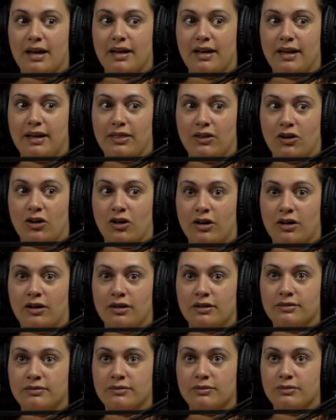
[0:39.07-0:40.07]

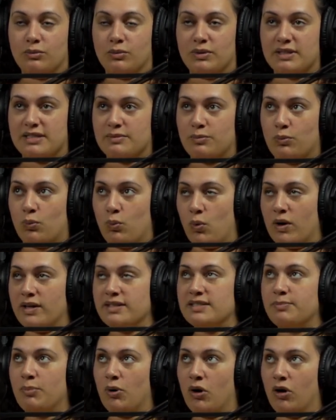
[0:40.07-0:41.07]
either was
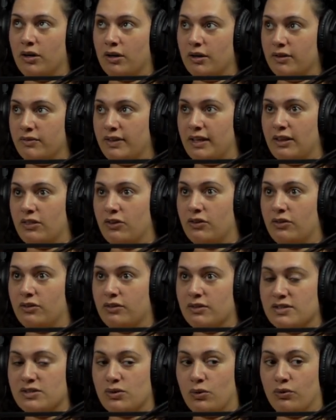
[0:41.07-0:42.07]
was part of either
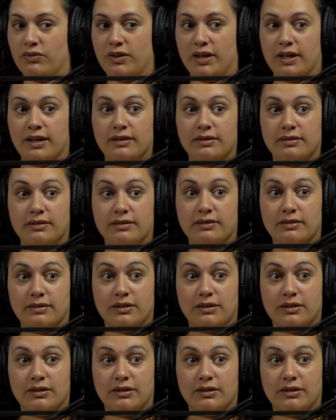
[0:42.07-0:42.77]
the Soviet